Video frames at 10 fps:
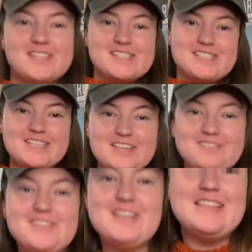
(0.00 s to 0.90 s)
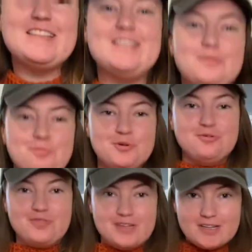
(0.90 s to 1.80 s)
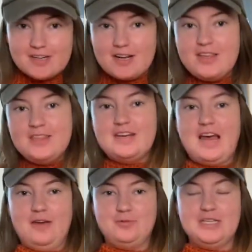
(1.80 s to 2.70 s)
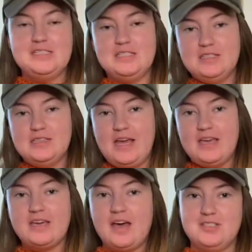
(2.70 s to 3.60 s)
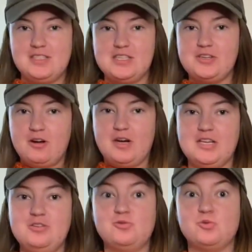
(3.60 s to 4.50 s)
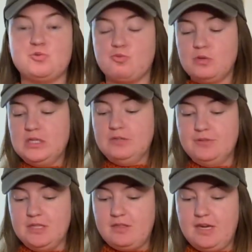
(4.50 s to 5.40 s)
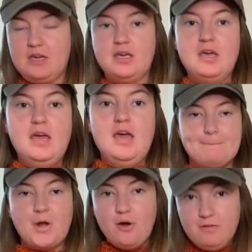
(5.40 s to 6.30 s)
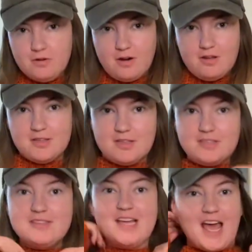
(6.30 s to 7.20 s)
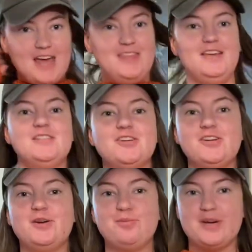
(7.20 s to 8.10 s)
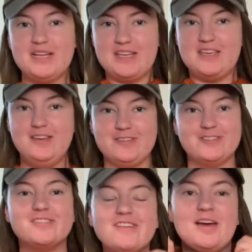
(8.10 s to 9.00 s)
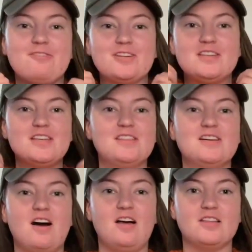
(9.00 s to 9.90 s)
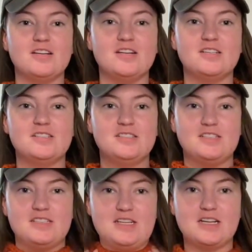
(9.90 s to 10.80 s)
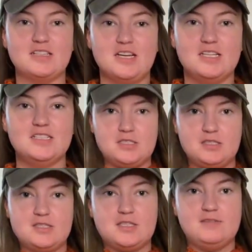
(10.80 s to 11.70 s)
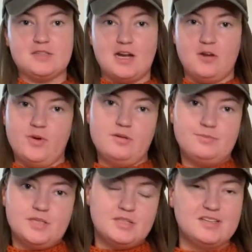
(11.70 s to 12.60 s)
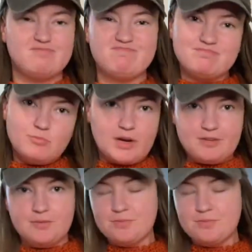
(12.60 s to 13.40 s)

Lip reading: The sleeves are a little poofier than I would ideally like, because the yarn I use is really, really thick. But overall, I think it turned out pretty cute. I really like the collar and the neckline. The sleeves are kind of weird, but like, whatever.